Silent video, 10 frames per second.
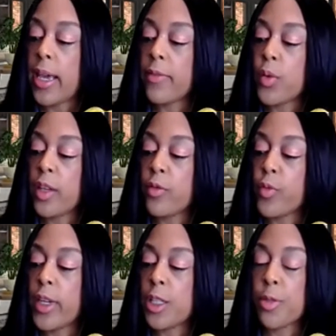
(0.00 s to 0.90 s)
you can
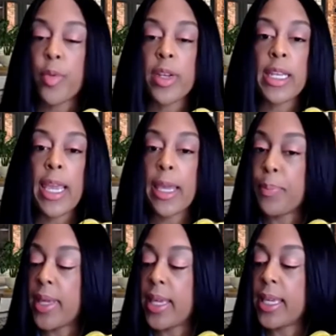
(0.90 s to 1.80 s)
reach Brittany at
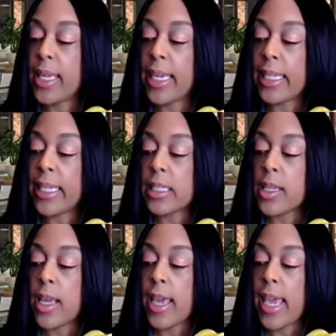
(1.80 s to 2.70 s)

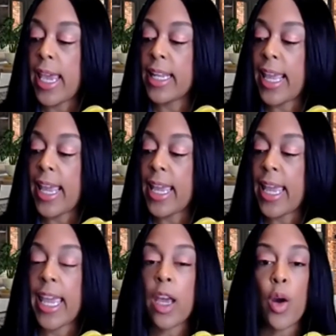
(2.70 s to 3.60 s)

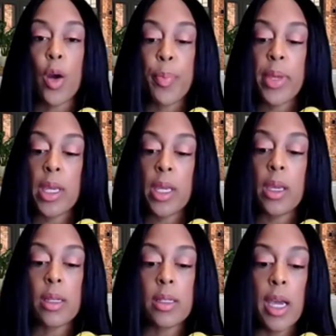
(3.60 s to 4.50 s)

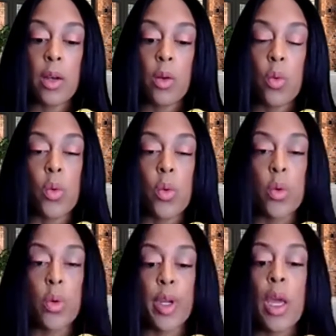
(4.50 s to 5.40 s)
bkitt@aarp.org.
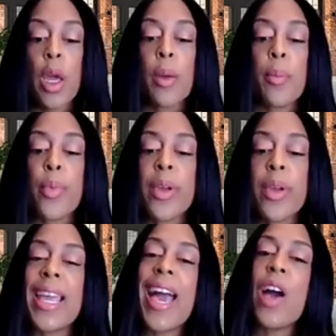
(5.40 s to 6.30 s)
Brittany,
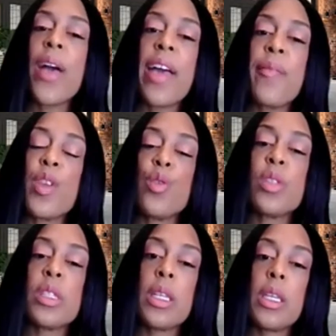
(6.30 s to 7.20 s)
how have you
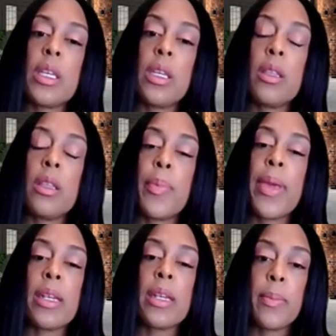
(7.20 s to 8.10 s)
seen the
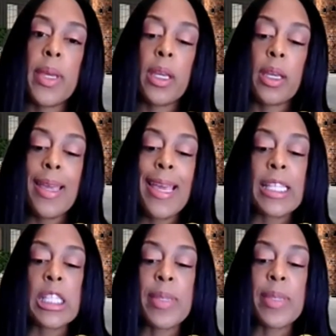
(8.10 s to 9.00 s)
pandemic
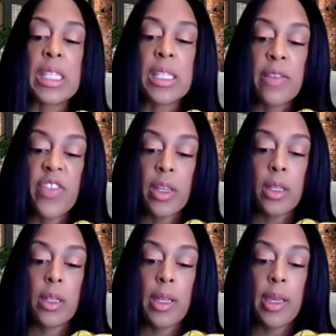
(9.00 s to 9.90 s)

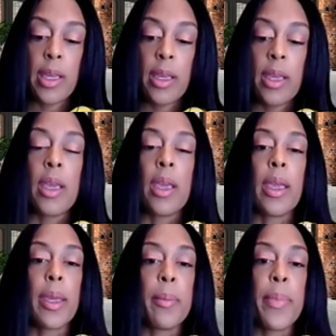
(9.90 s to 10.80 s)
specifically
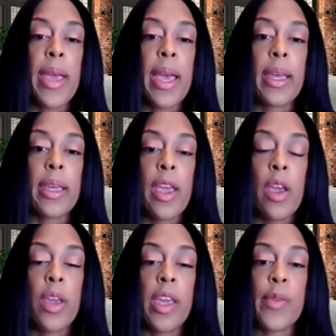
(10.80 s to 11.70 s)
impact
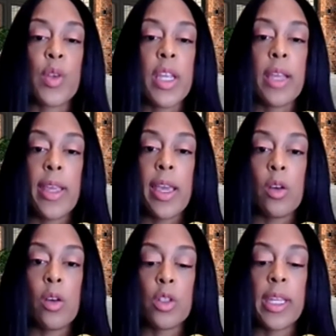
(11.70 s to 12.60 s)
caregivers and the
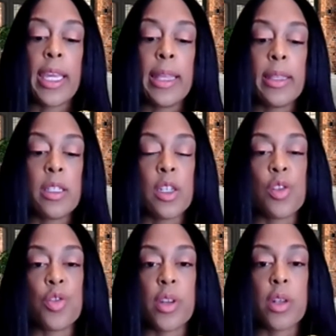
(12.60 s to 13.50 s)
elderly in the
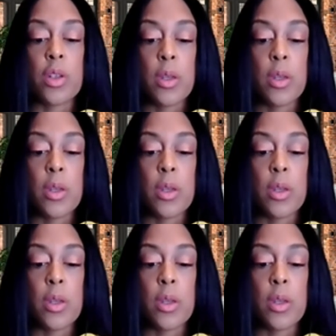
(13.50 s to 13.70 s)
district?